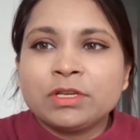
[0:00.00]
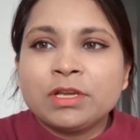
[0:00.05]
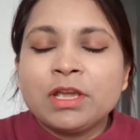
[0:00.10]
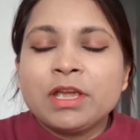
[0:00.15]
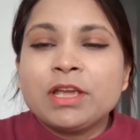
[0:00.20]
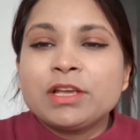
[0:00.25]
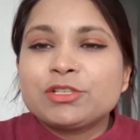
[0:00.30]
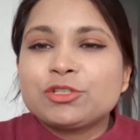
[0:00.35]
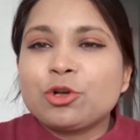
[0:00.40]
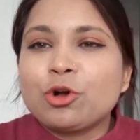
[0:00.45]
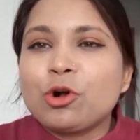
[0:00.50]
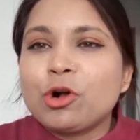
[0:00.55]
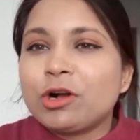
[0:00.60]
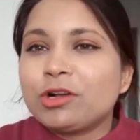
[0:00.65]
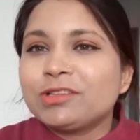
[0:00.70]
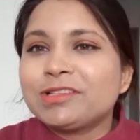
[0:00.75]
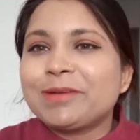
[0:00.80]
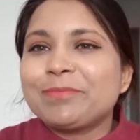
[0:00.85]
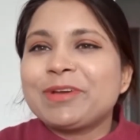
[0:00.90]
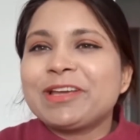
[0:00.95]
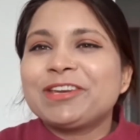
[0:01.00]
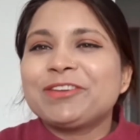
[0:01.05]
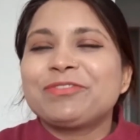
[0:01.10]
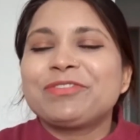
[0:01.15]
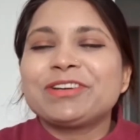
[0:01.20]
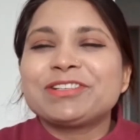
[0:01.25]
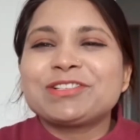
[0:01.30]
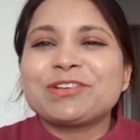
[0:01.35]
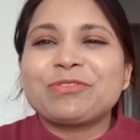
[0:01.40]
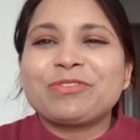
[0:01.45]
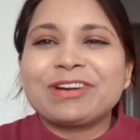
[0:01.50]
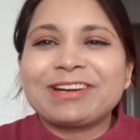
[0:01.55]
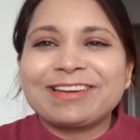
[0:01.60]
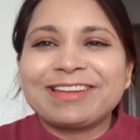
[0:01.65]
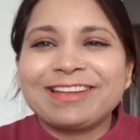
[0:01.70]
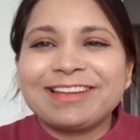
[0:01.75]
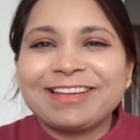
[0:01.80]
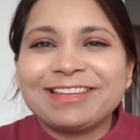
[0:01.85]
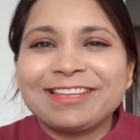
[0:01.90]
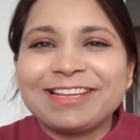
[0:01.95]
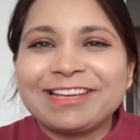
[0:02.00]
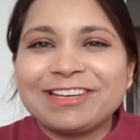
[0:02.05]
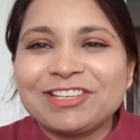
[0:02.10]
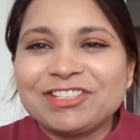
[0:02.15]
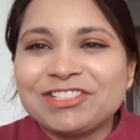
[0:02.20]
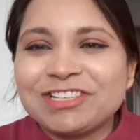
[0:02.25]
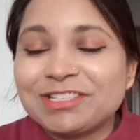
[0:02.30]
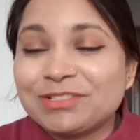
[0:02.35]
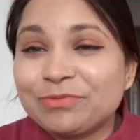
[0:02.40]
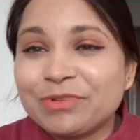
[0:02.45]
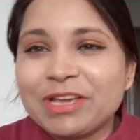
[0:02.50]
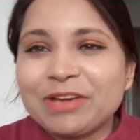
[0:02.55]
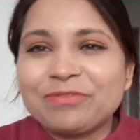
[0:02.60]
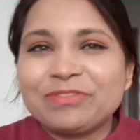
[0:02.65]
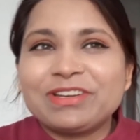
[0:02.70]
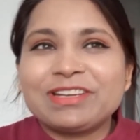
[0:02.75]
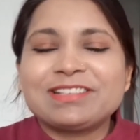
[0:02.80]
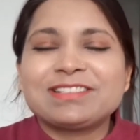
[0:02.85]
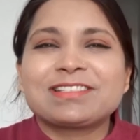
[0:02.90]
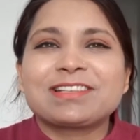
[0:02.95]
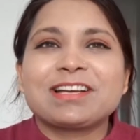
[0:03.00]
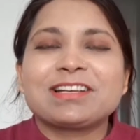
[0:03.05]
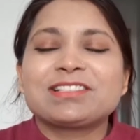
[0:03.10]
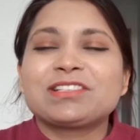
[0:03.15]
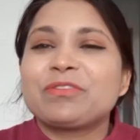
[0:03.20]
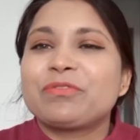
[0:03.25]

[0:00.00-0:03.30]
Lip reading: So all the benefits of working in the NHS we have discussed.